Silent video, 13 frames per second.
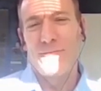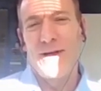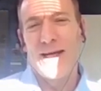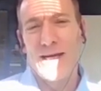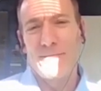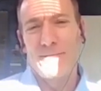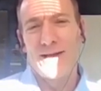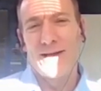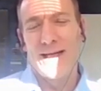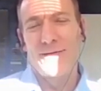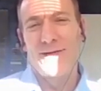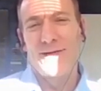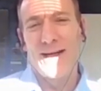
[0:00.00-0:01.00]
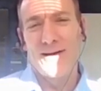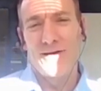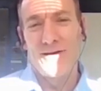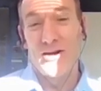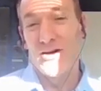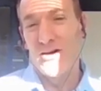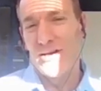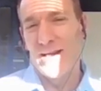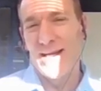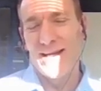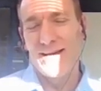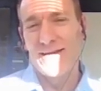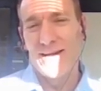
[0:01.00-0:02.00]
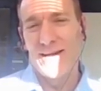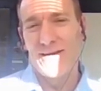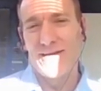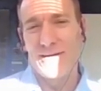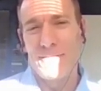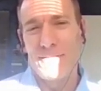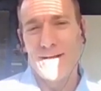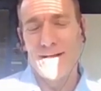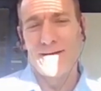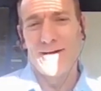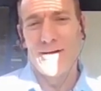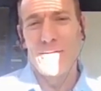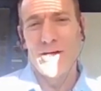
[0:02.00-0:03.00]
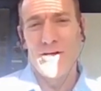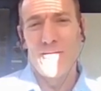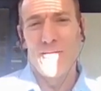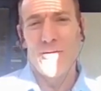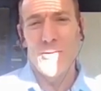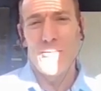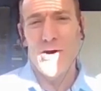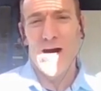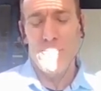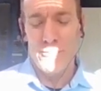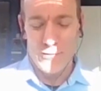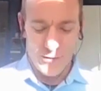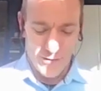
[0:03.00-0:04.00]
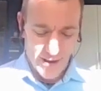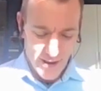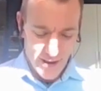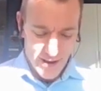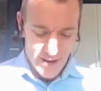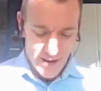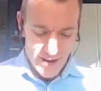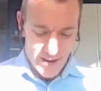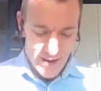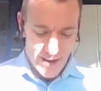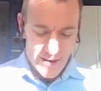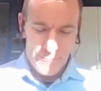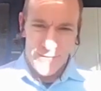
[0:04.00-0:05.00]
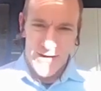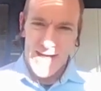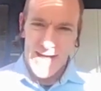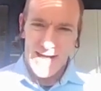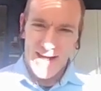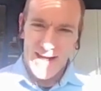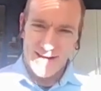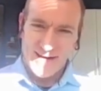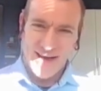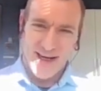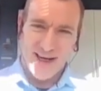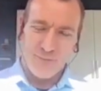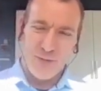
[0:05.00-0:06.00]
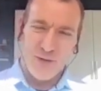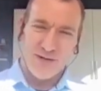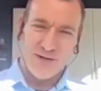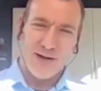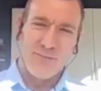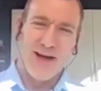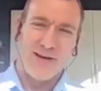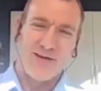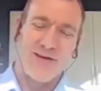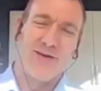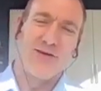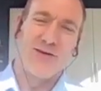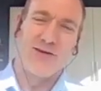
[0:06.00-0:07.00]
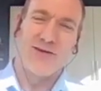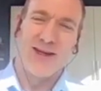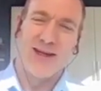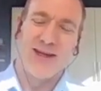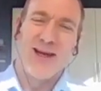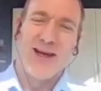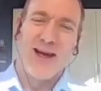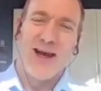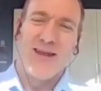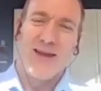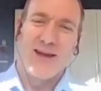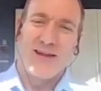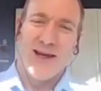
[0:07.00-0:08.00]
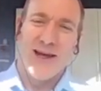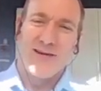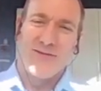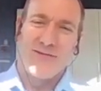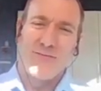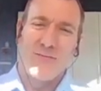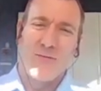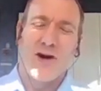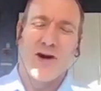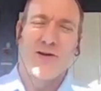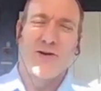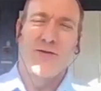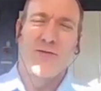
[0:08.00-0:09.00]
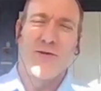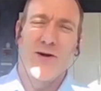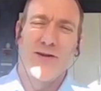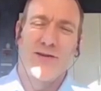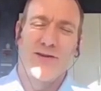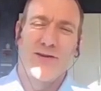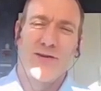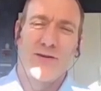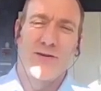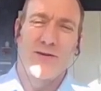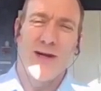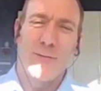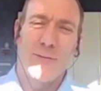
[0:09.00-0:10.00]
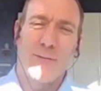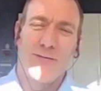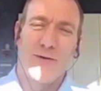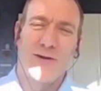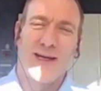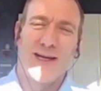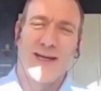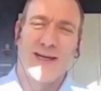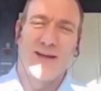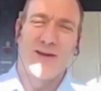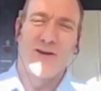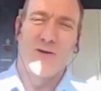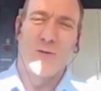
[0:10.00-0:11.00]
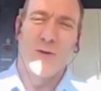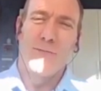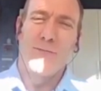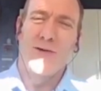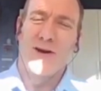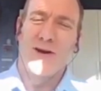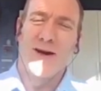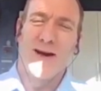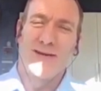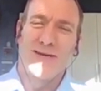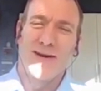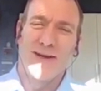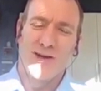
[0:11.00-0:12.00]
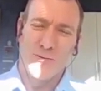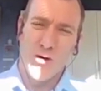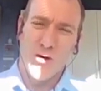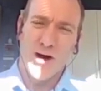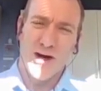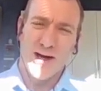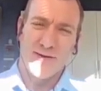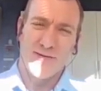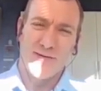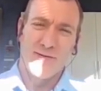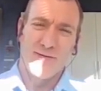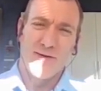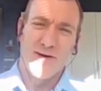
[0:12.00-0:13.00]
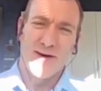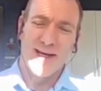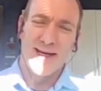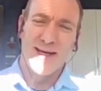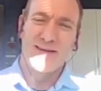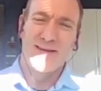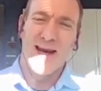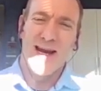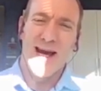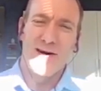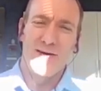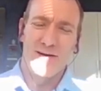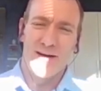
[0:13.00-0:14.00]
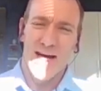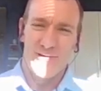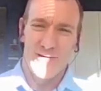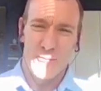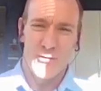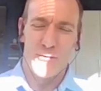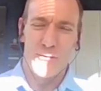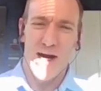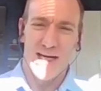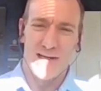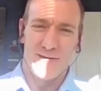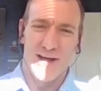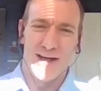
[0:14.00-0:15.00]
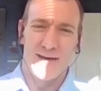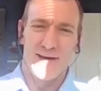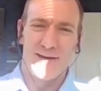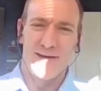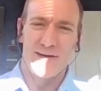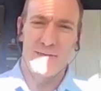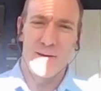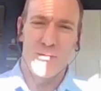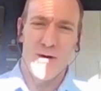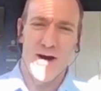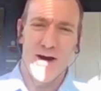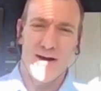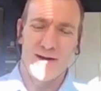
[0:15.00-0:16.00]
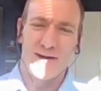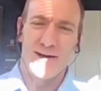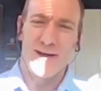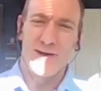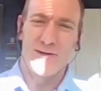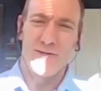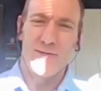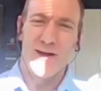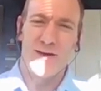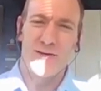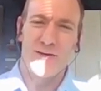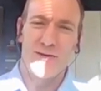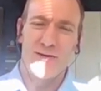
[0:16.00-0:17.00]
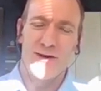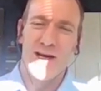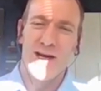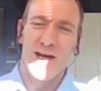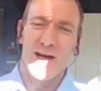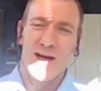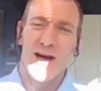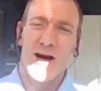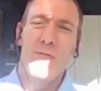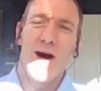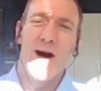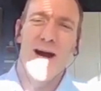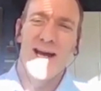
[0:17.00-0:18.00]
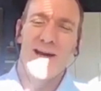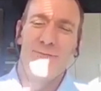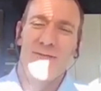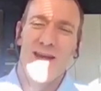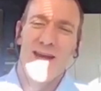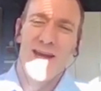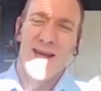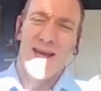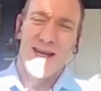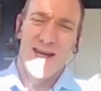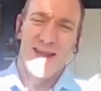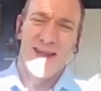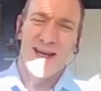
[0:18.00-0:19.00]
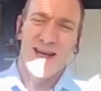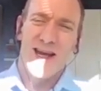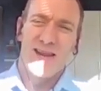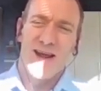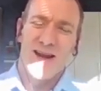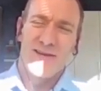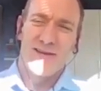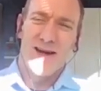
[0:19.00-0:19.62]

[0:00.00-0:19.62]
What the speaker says: being able to give sales the good leads is something that's going to make you very popular. And then the last thing, Piyush, I'll mention is just that I think a lot of marketers fall into the trap of looking at their webinar content and their marketing from a very inside out kind of a perspective. Like, this is my product, these are the features, come buy it. And I think a lot